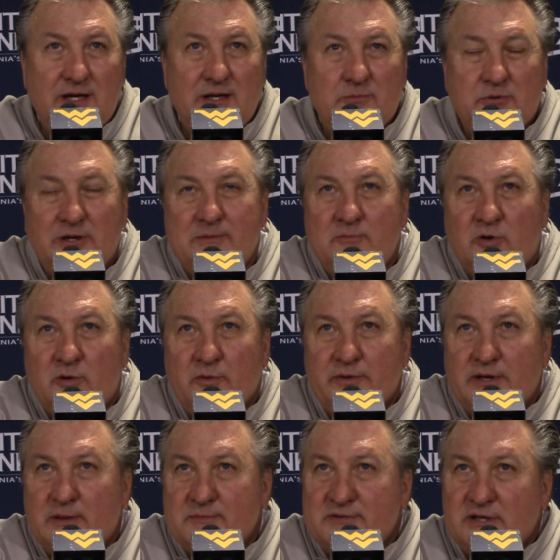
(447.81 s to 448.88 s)
He played more
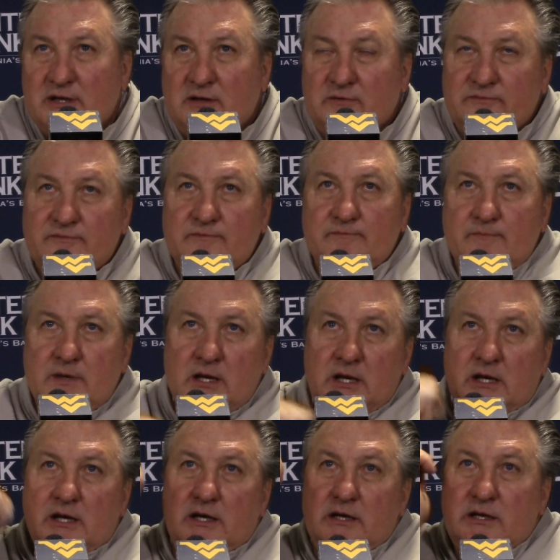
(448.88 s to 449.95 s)
within himself.
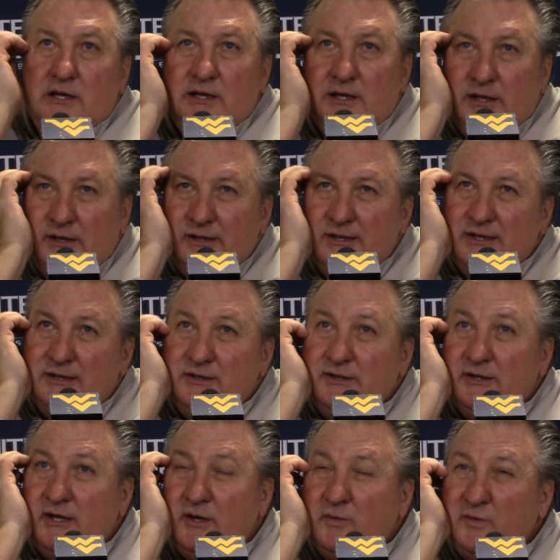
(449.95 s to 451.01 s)

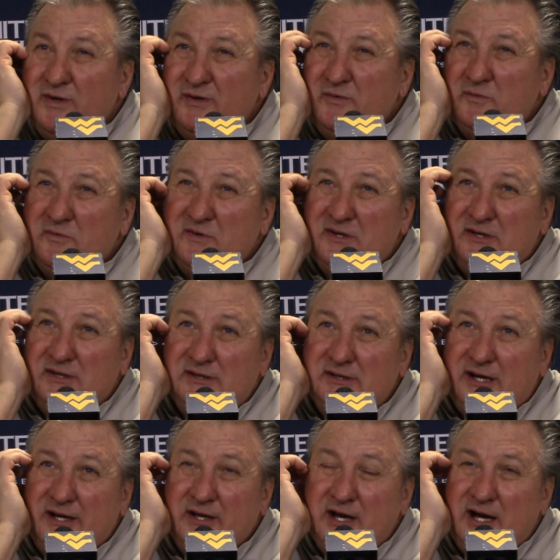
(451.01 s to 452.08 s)
You know,
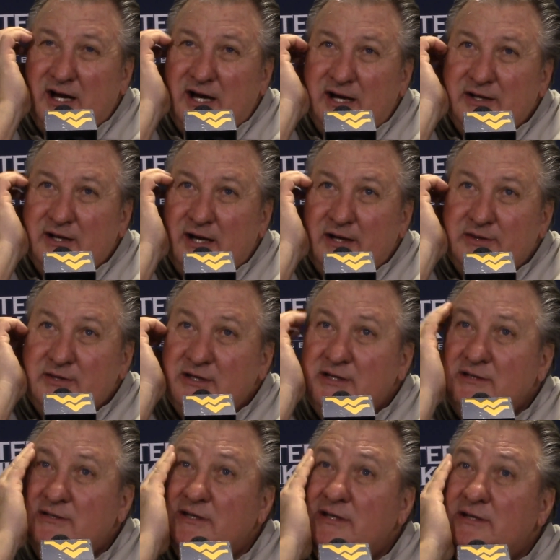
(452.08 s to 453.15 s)
I
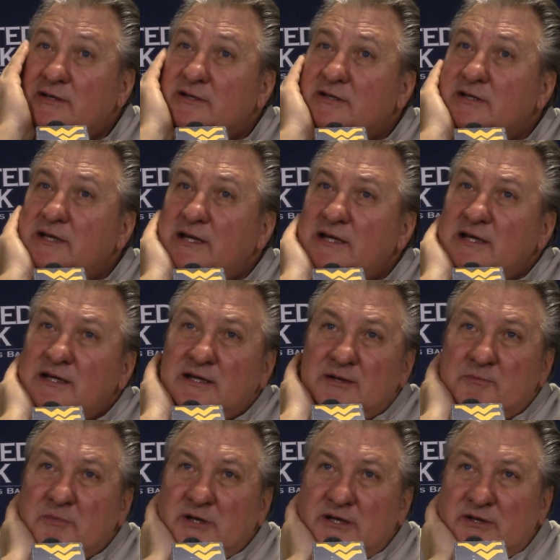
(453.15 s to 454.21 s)
think that he
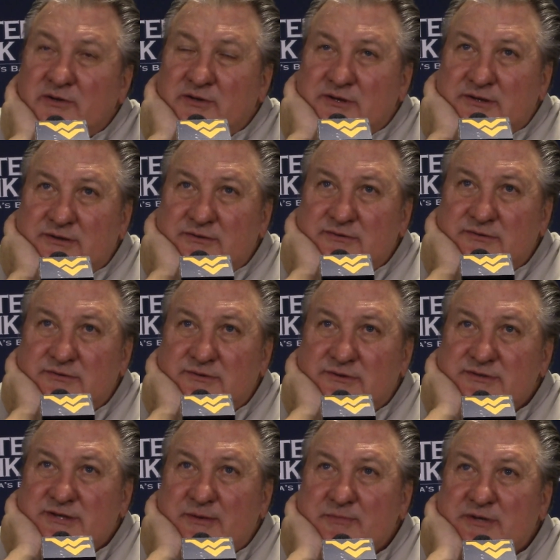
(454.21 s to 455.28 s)
and Beadle and
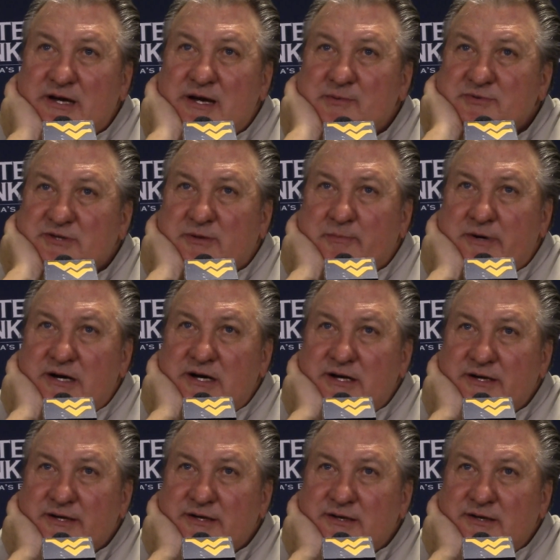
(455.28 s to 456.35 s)
sometimes
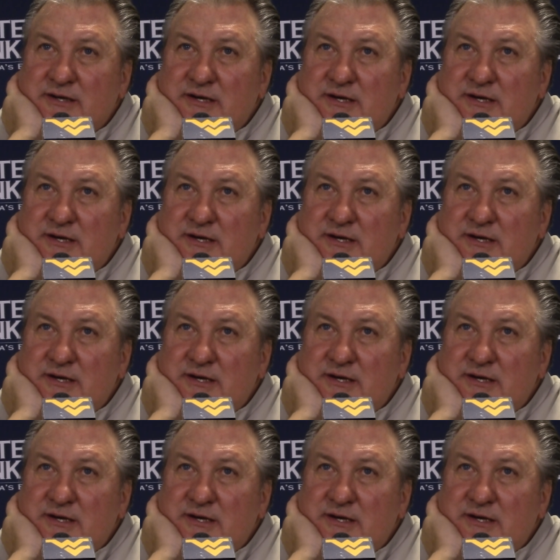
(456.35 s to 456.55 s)
Lamont,